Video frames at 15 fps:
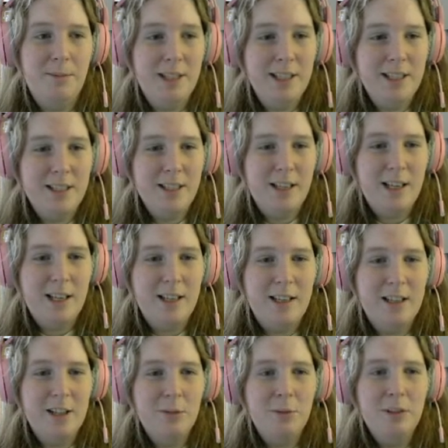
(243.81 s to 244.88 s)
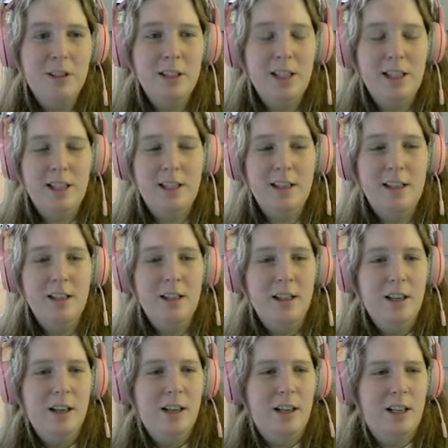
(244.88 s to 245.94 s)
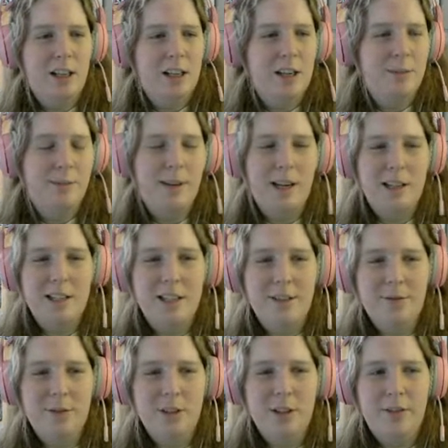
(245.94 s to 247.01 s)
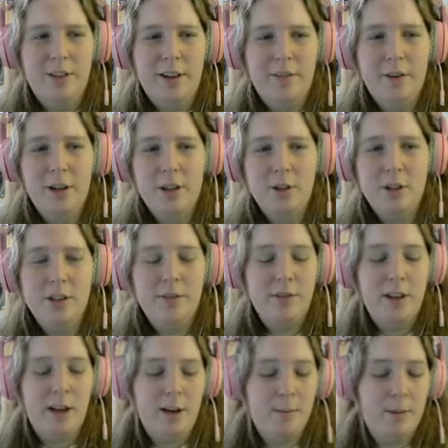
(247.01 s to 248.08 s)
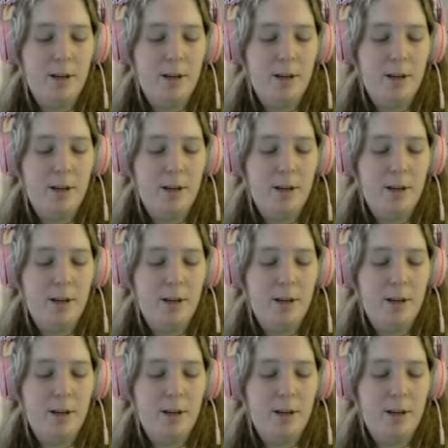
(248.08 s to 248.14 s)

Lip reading: piece, and you will need I'd say 400 to 500 of them